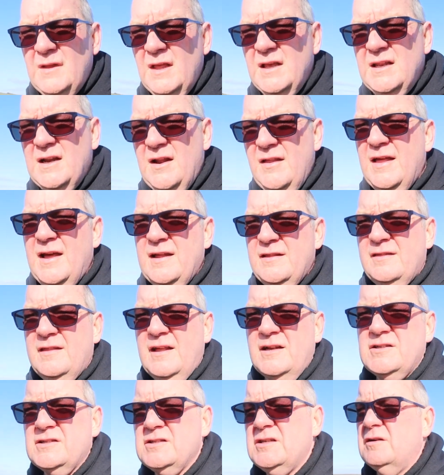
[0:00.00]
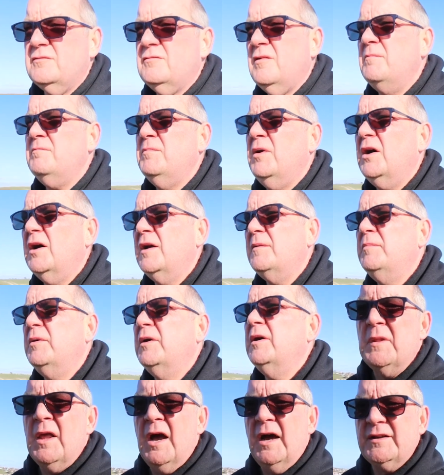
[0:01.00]
They're just going to run by,
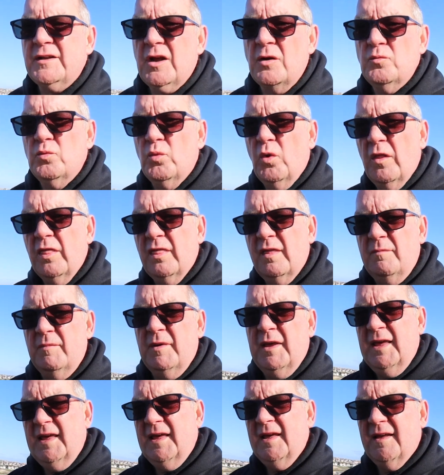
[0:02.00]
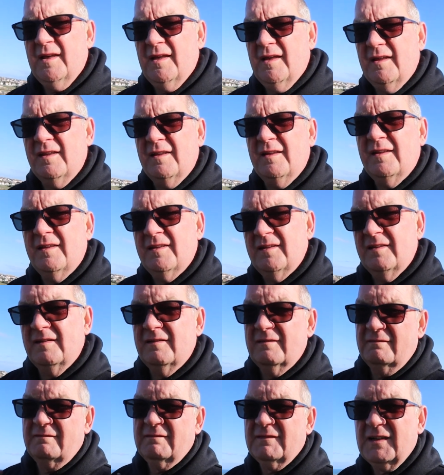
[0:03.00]
but I don't want them here
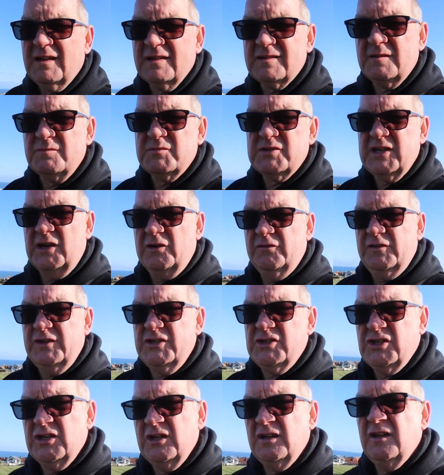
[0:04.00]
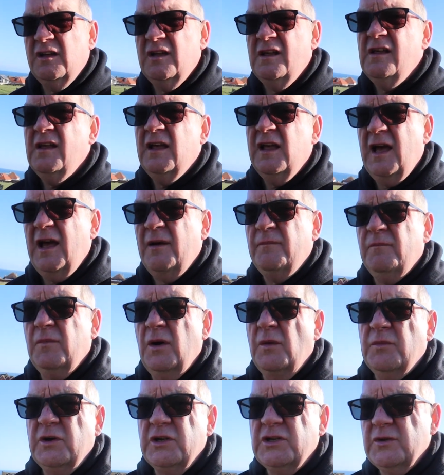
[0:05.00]
because I'm selfish
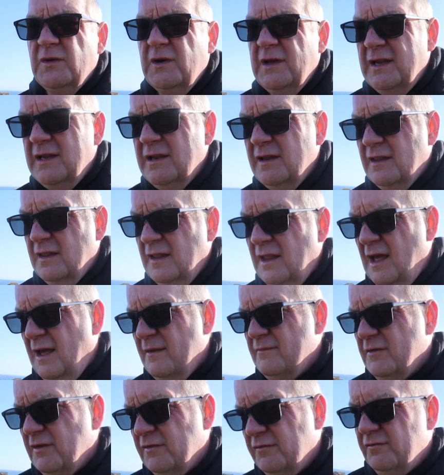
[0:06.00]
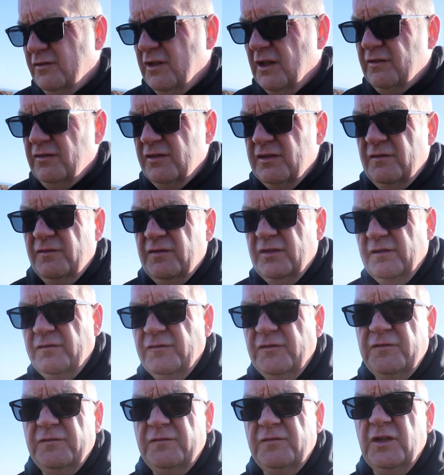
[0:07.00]
when we're doing
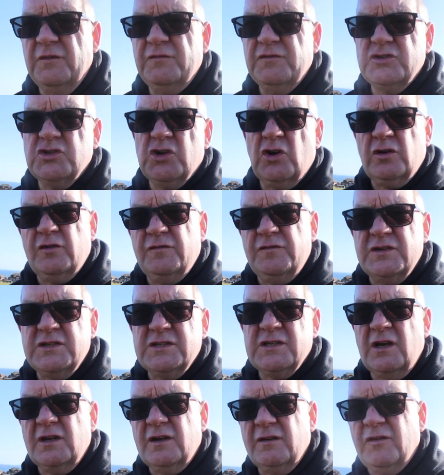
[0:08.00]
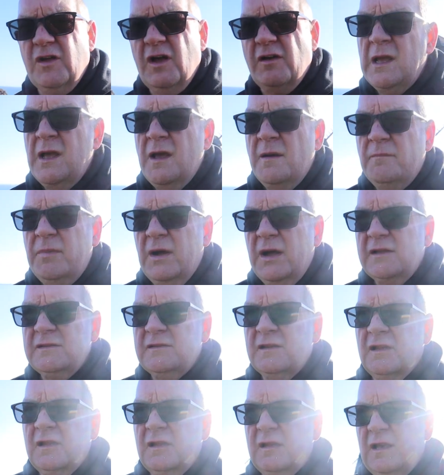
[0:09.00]
the photography side of life. But
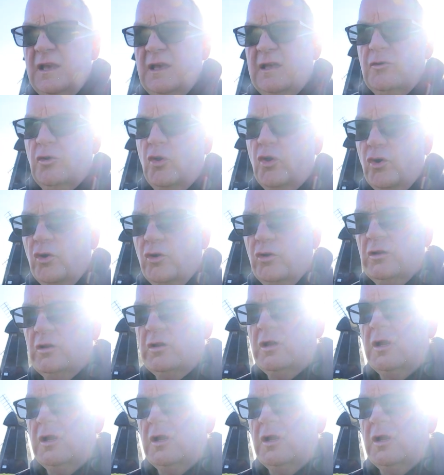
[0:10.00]
in all,